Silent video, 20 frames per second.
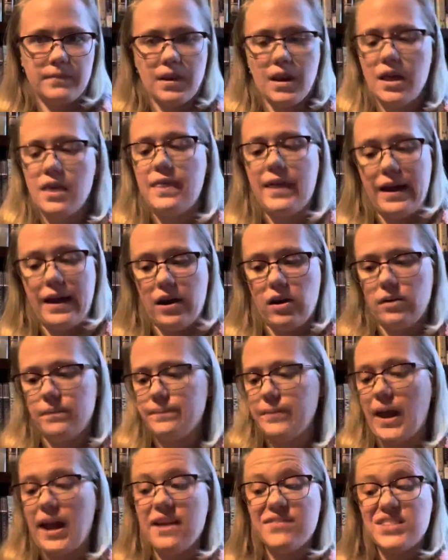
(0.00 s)
There,
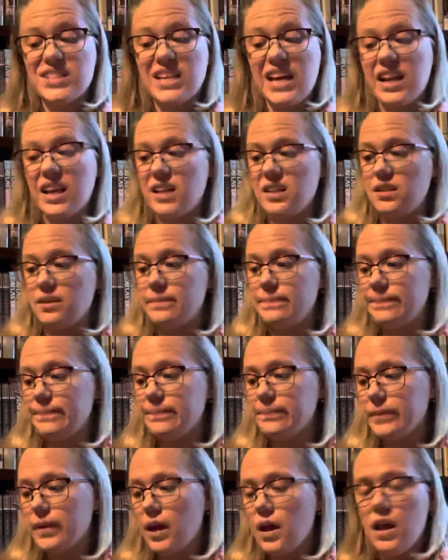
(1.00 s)
I've said it.
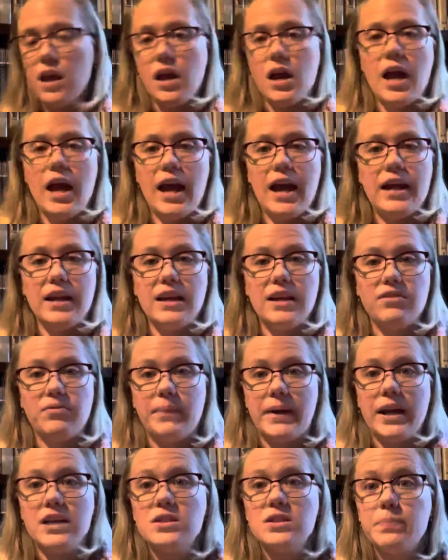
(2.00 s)
And if my
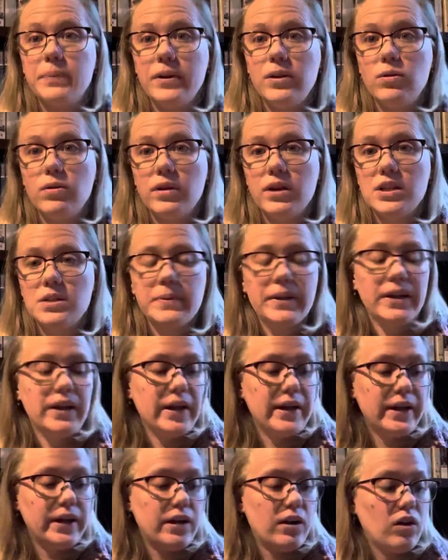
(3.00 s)
husband knew that I spent
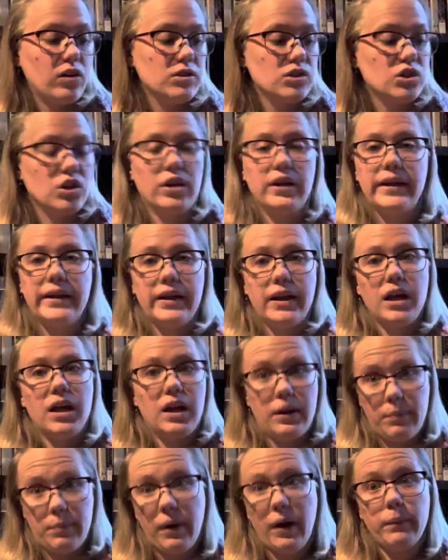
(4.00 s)
$80 on it,
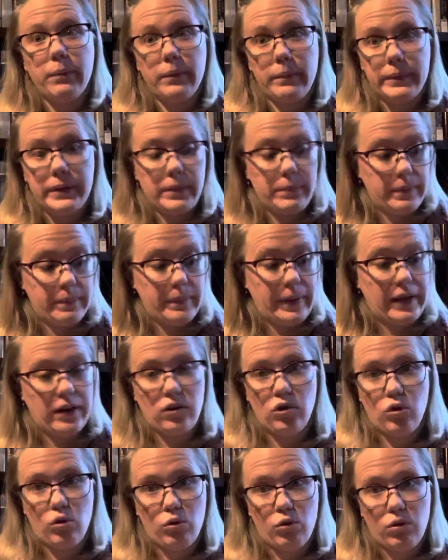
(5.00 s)
he'd probably do that too.